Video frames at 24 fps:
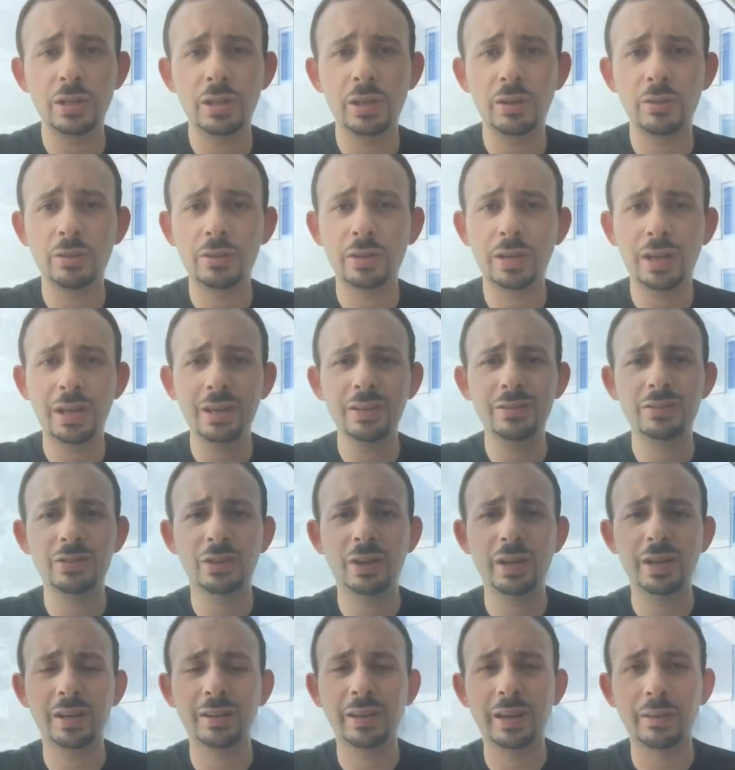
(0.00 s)
they're kind of
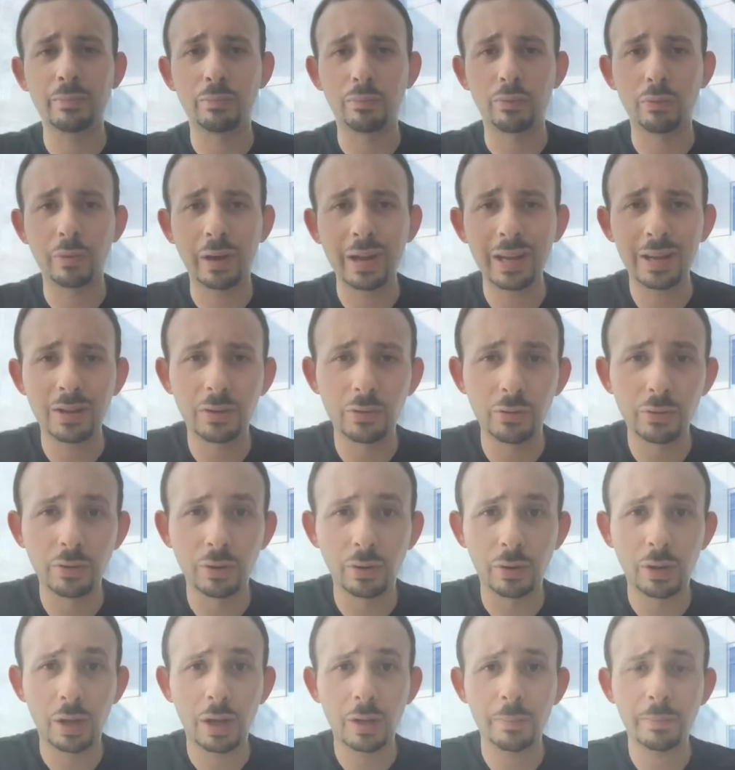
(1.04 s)
trying to like break
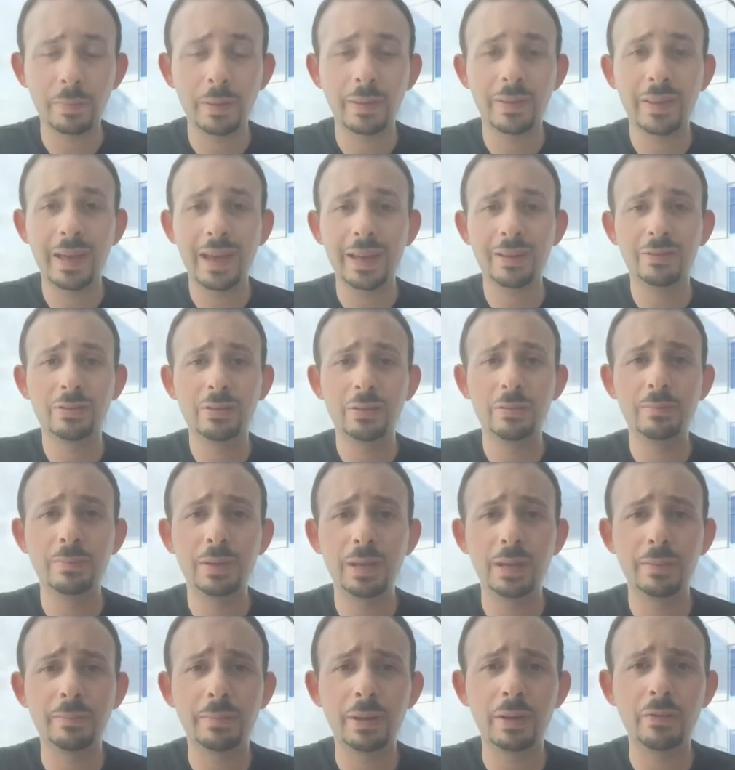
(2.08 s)
Google up, and that could
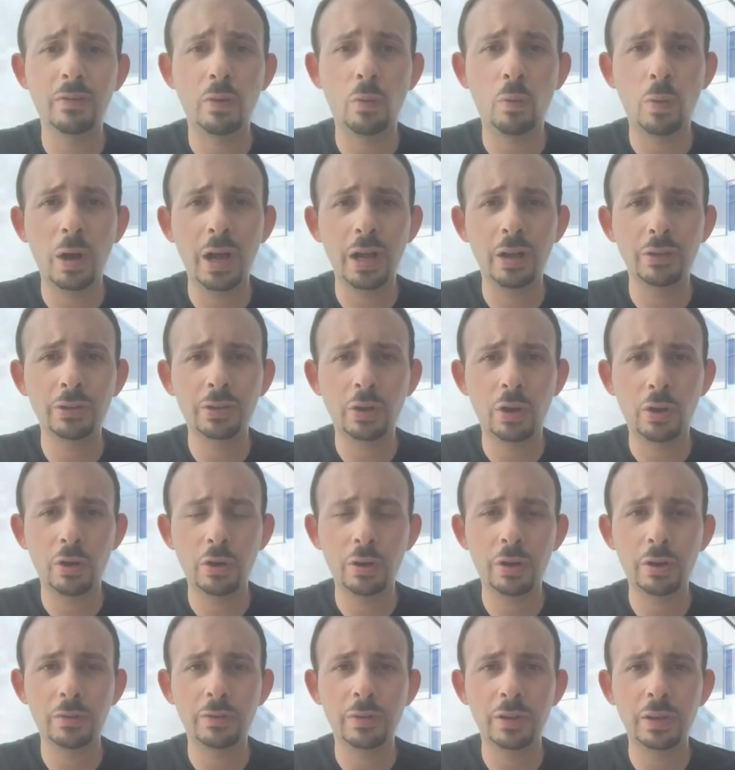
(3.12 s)
be a bit of a wild
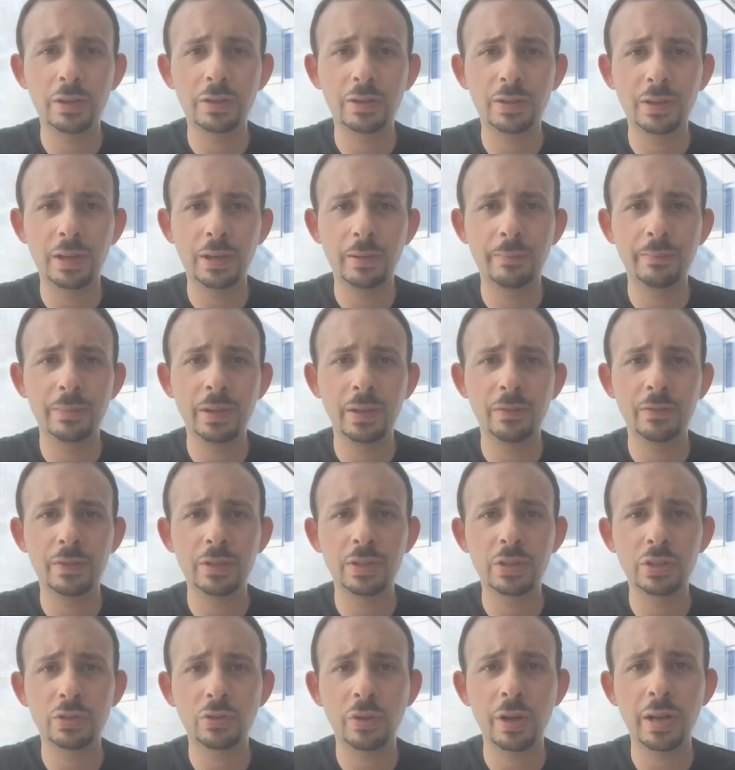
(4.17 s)
card if
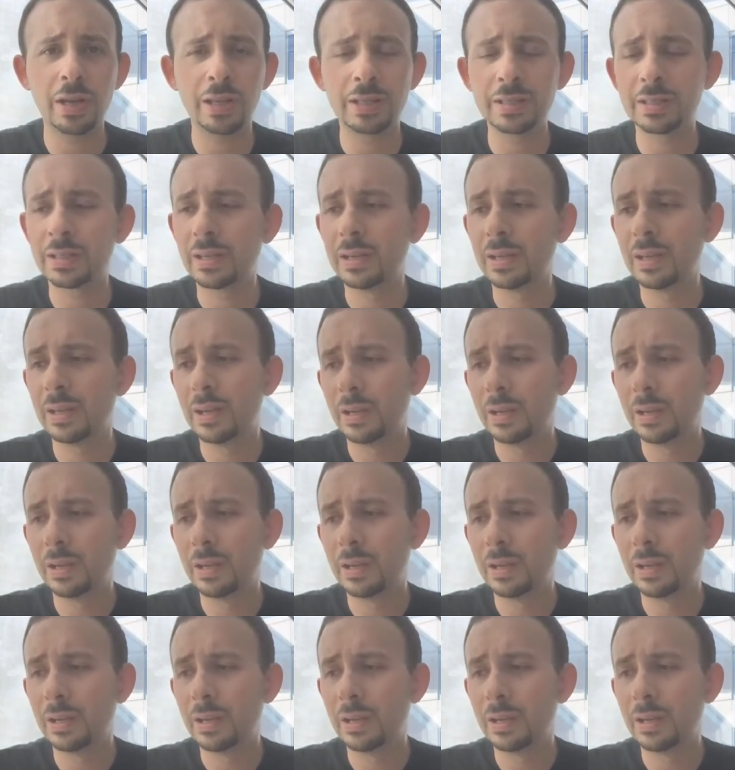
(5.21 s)
it strikes.